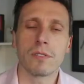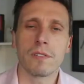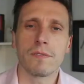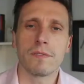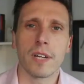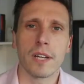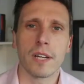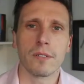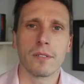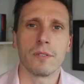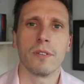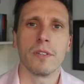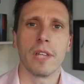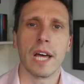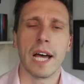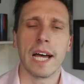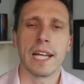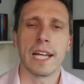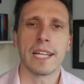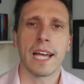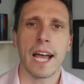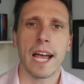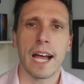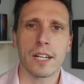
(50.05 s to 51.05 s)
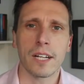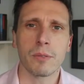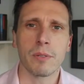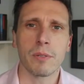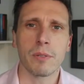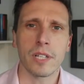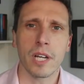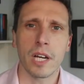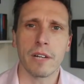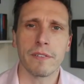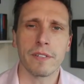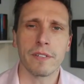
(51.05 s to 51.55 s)
done all that, how do we
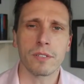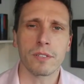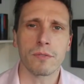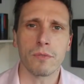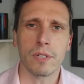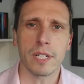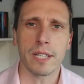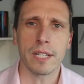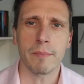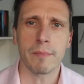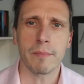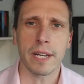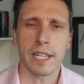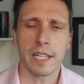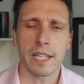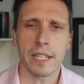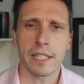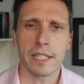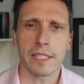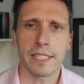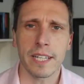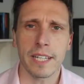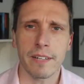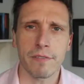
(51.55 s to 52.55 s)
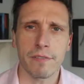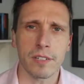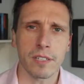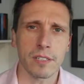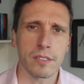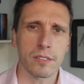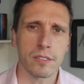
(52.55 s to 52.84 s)
know if it's really making a difference?